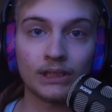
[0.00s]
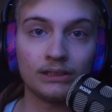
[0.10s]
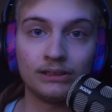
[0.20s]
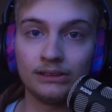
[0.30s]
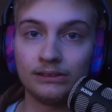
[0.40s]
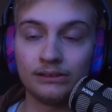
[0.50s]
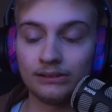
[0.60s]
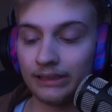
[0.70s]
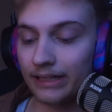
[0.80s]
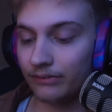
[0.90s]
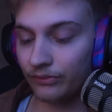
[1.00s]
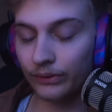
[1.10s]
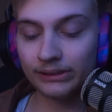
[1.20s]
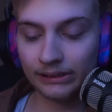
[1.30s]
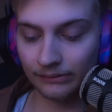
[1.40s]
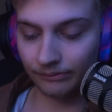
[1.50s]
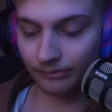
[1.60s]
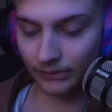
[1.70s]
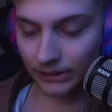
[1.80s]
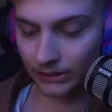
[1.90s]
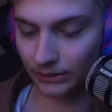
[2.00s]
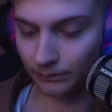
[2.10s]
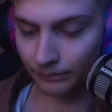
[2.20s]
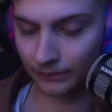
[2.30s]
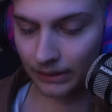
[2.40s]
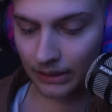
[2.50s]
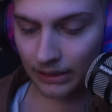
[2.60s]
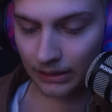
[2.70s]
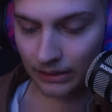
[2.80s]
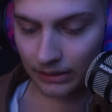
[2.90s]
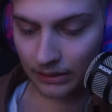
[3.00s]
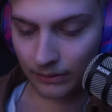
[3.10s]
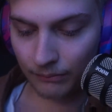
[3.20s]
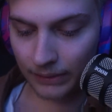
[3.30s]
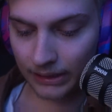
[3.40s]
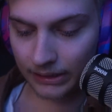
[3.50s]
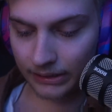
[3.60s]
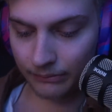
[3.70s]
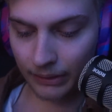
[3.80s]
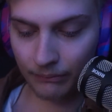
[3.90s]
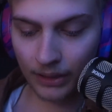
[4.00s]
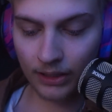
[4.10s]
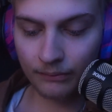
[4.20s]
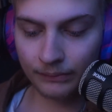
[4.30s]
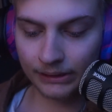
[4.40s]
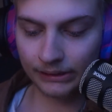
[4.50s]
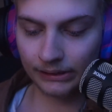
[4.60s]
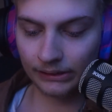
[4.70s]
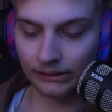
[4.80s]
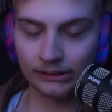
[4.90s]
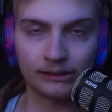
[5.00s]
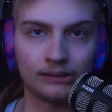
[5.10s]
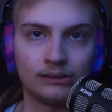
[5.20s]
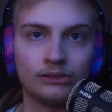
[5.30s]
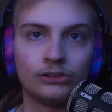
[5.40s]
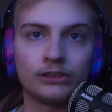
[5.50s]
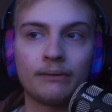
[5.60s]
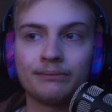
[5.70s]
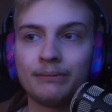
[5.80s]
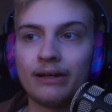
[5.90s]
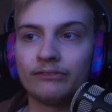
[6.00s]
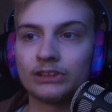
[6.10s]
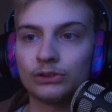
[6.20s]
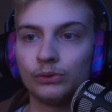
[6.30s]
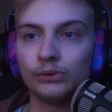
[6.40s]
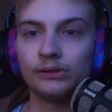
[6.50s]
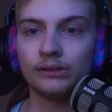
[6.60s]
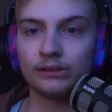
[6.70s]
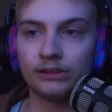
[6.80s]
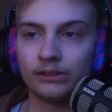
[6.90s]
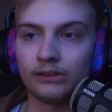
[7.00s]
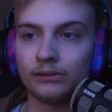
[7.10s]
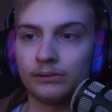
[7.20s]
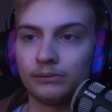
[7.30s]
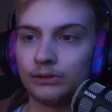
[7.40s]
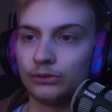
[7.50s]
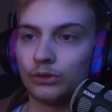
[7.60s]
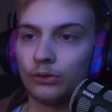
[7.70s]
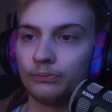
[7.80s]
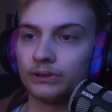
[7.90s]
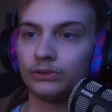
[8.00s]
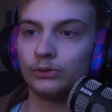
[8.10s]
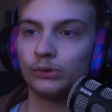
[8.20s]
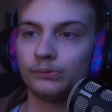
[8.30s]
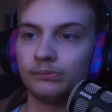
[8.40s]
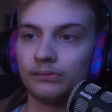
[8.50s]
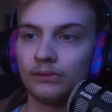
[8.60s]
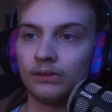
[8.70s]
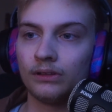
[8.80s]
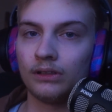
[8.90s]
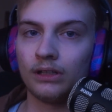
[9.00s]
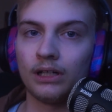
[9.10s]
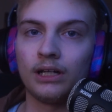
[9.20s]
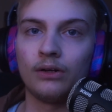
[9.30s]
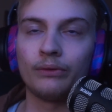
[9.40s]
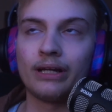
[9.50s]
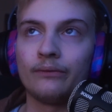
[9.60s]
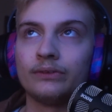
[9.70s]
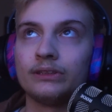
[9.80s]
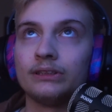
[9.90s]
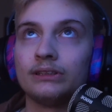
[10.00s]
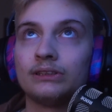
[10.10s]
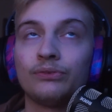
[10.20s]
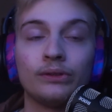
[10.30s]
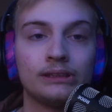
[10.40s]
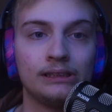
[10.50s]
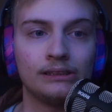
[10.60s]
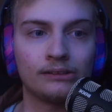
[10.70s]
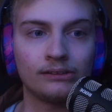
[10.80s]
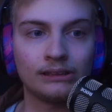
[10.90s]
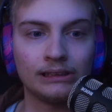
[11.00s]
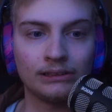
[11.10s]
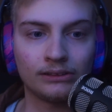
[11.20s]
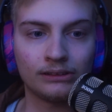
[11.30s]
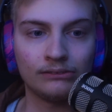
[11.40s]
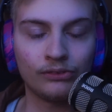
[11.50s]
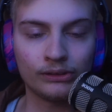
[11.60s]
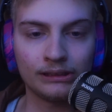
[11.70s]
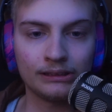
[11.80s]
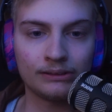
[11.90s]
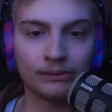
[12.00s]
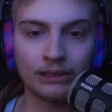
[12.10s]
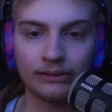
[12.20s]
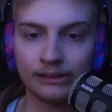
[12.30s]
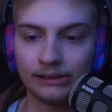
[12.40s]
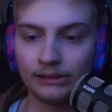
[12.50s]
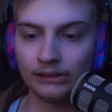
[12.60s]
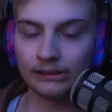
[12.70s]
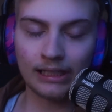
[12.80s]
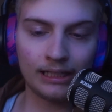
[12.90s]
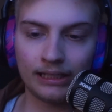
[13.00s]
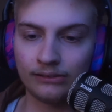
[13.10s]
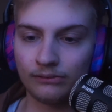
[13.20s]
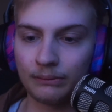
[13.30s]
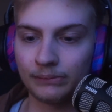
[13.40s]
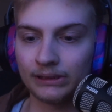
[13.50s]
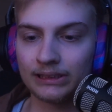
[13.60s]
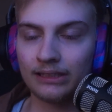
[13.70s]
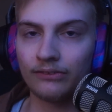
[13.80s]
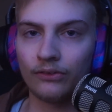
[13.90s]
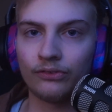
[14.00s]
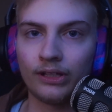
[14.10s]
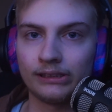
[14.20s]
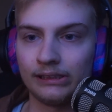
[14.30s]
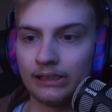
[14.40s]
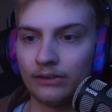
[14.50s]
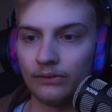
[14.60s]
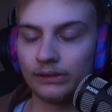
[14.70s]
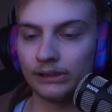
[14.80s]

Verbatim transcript: The yeah, 14. Um my my mom uh, dropped me out of school to do homeschool uh, when I was 14, 13, 13, 14, somewhere around there. I, I don't remember. It's kind of all foggy now.